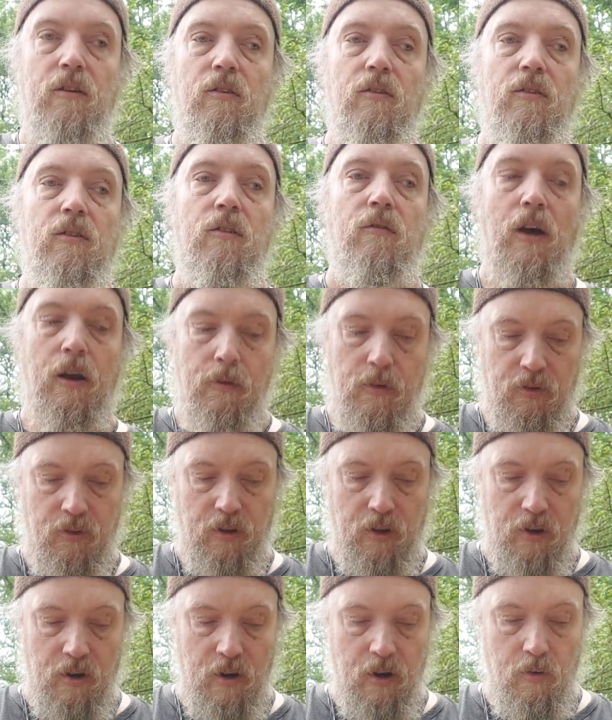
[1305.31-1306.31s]
survival
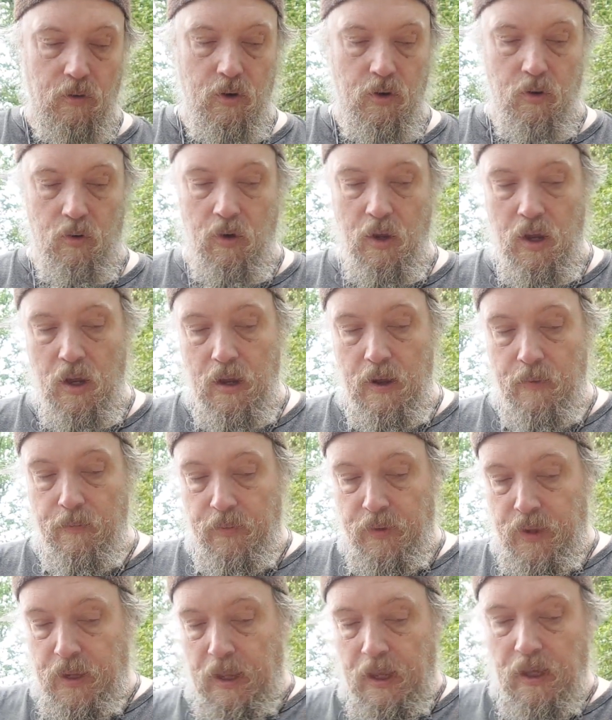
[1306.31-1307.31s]
scenario,
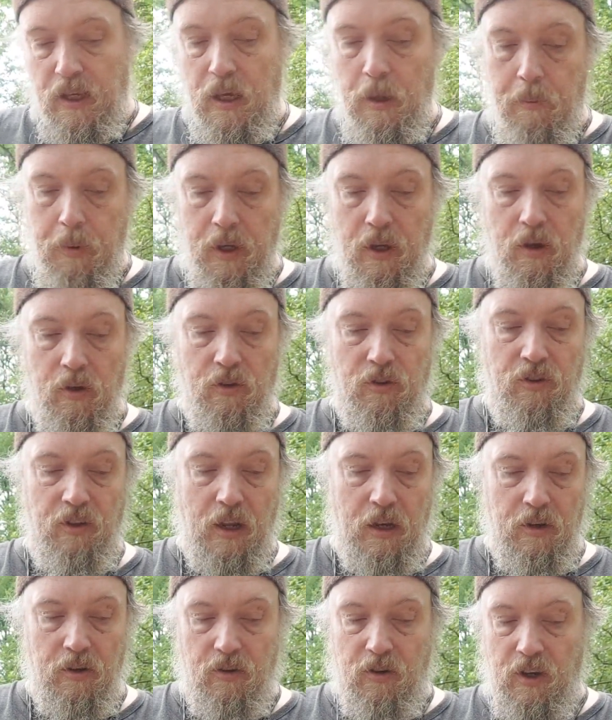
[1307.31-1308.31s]
keeping your
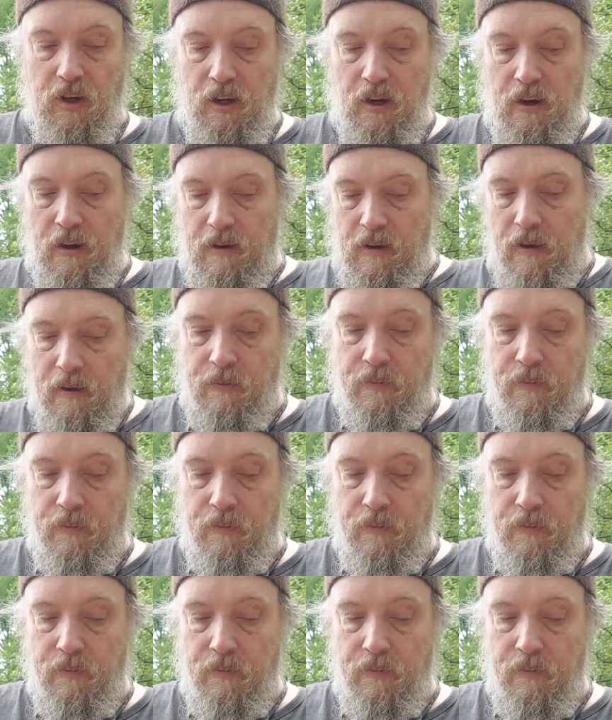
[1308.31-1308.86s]
sanity